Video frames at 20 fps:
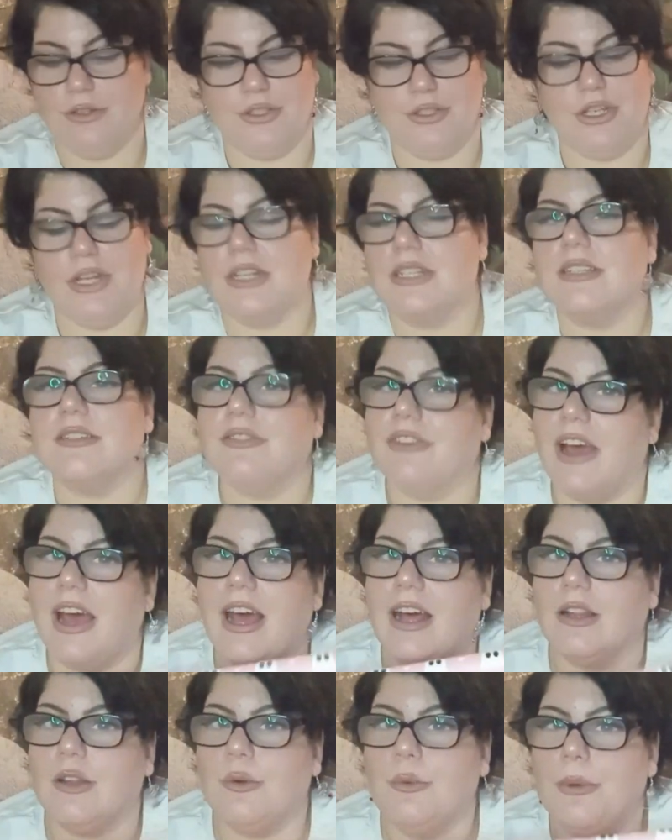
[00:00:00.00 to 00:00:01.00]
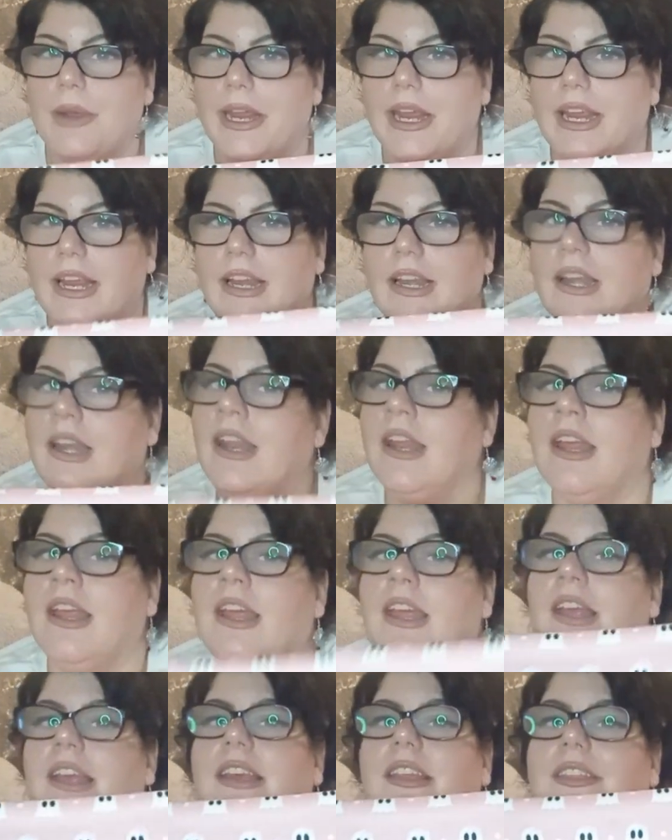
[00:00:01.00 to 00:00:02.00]
just for Halloween.
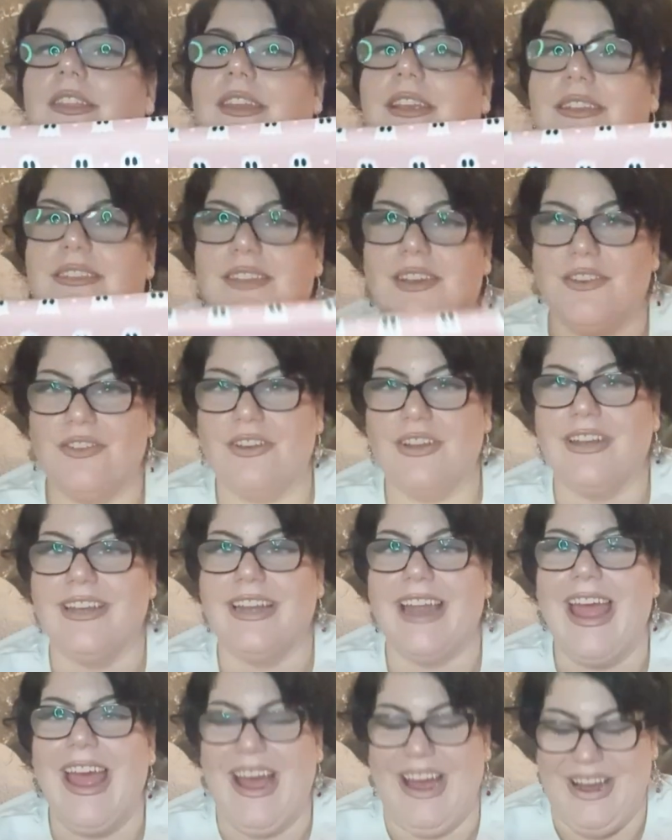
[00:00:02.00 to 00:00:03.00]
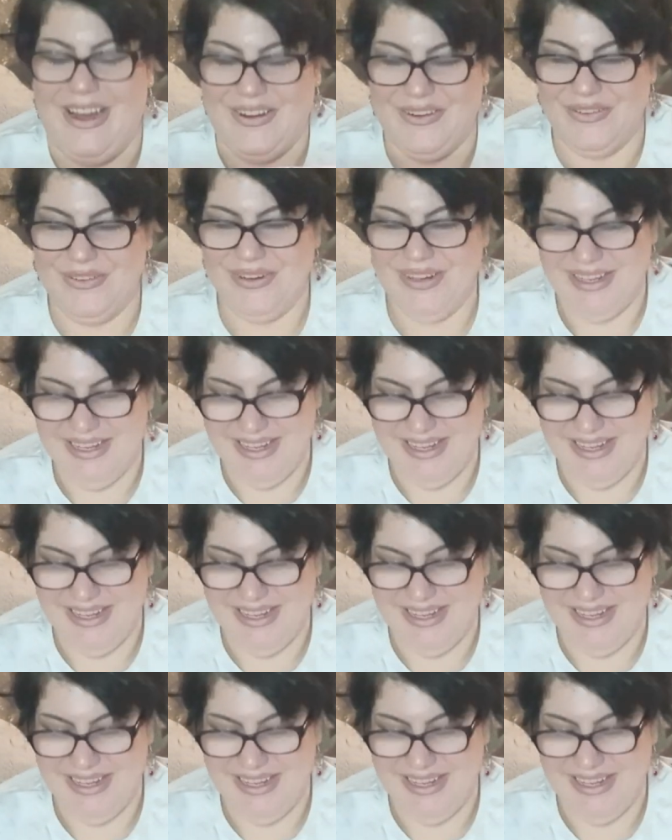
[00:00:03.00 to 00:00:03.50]
These are for now